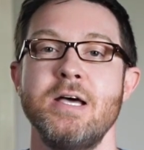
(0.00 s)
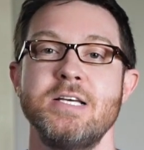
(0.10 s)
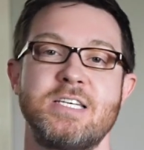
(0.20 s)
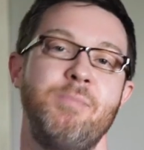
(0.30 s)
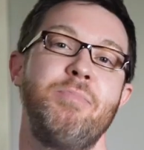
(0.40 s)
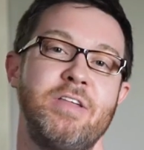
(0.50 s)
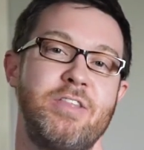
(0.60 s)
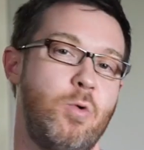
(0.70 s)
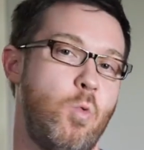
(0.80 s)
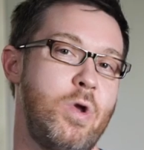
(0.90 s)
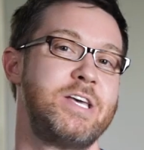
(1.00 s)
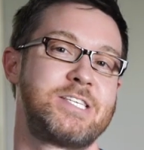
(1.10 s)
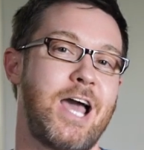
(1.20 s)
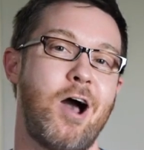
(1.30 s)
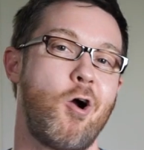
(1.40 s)
something that we as
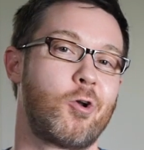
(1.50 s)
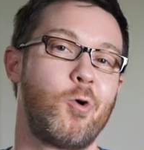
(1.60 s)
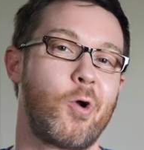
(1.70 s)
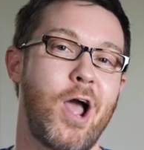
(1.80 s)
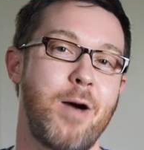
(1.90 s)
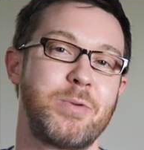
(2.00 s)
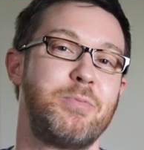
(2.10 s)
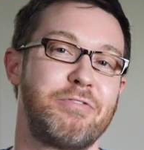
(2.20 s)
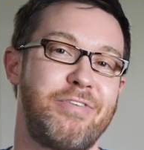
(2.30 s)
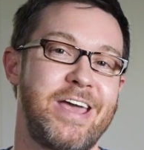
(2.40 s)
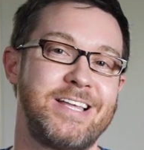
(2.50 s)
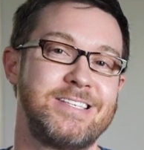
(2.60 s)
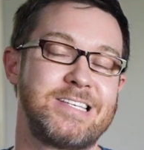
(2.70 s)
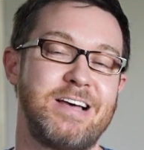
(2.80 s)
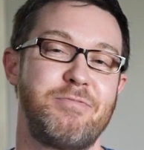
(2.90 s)
hardcore comic book
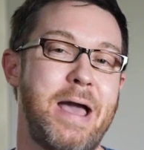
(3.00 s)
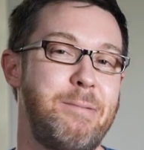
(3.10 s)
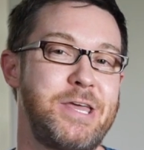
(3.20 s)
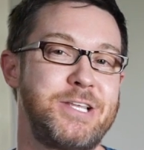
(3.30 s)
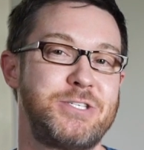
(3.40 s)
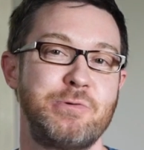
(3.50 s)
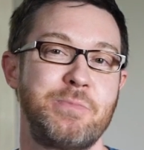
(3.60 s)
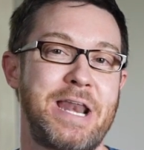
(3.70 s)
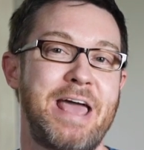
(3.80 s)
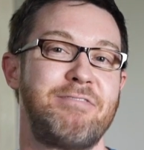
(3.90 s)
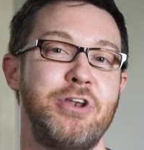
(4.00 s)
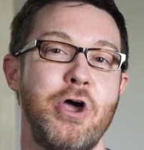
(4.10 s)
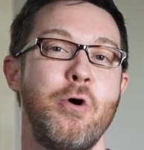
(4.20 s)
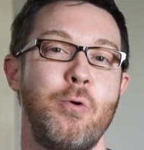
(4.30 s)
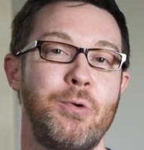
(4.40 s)
fans of Batman and Superman have
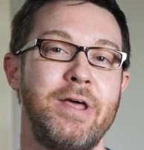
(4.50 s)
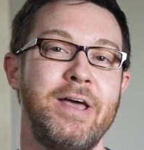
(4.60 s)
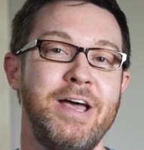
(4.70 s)
known